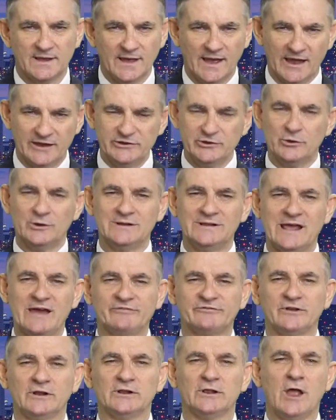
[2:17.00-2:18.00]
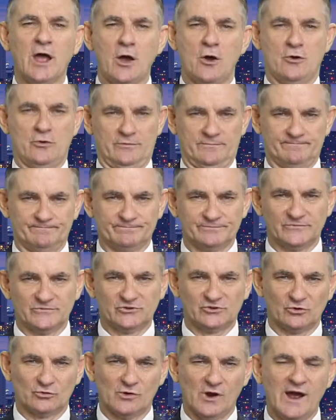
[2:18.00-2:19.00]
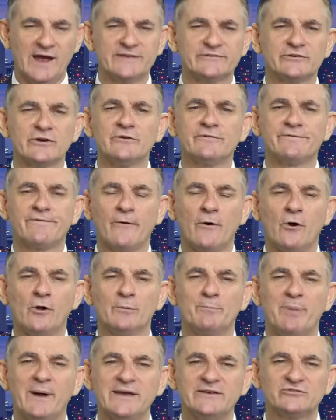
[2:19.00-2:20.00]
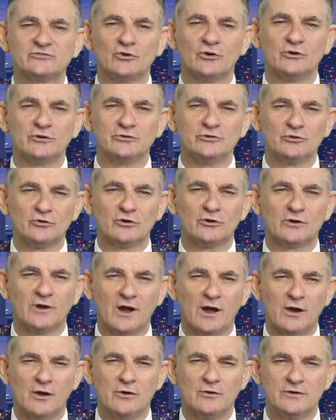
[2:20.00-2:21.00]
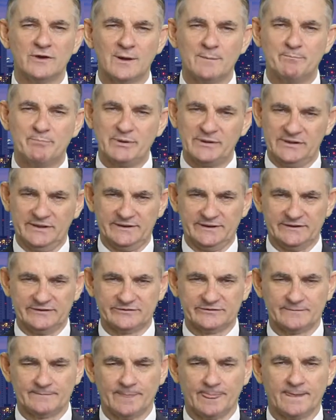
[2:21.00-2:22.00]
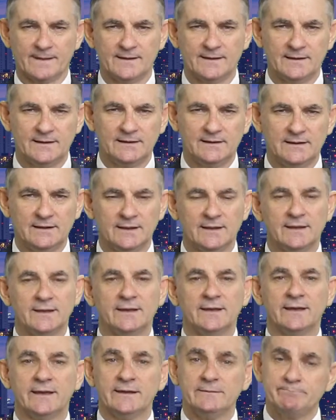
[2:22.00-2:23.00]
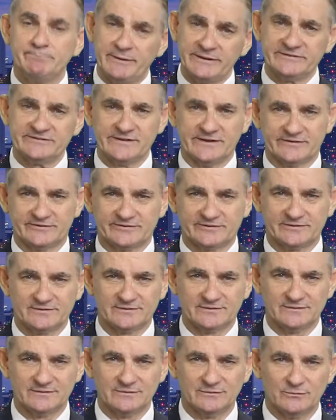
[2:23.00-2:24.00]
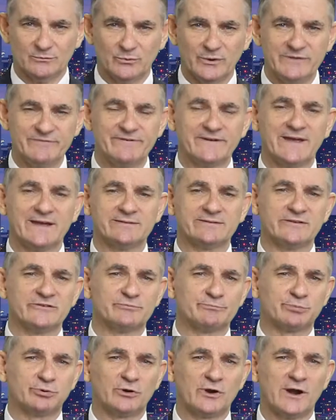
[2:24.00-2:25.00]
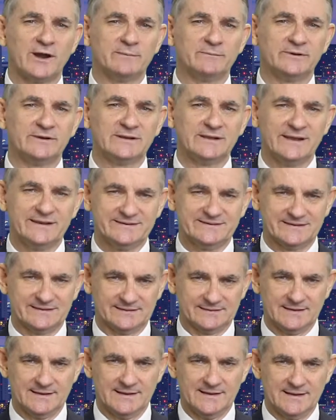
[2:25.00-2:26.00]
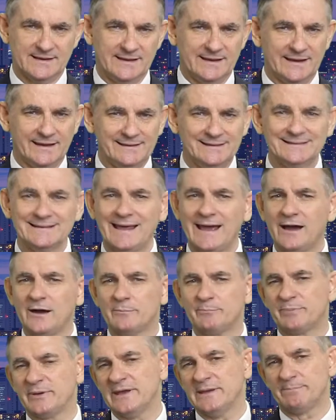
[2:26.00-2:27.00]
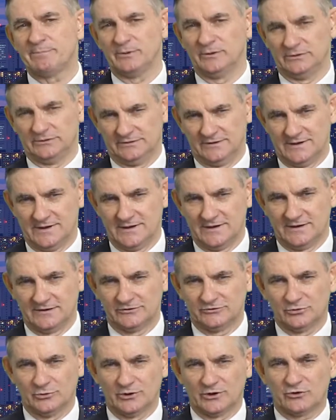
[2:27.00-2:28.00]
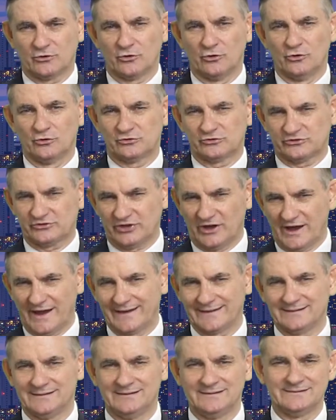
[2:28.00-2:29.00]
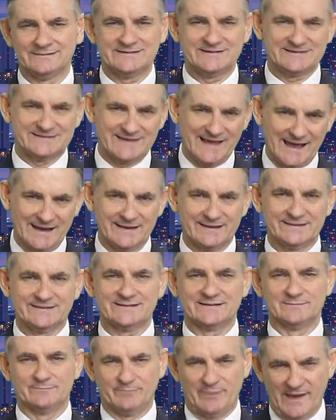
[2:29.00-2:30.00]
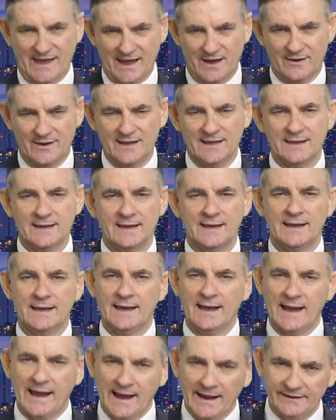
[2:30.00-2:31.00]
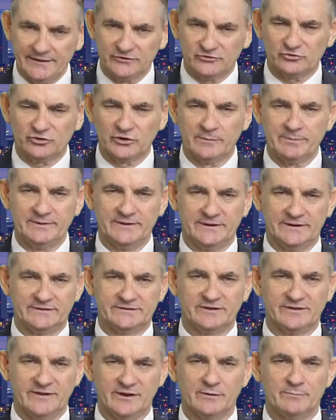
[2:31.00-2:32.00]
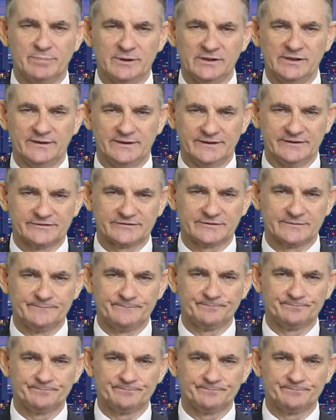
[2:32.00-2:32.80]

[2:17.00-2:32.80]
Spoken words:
and you were left alone to rise or fall based on your own abilities. In business, we forget this primary lesson and allow people to accrue titles, status, and power unattributed to their abilities.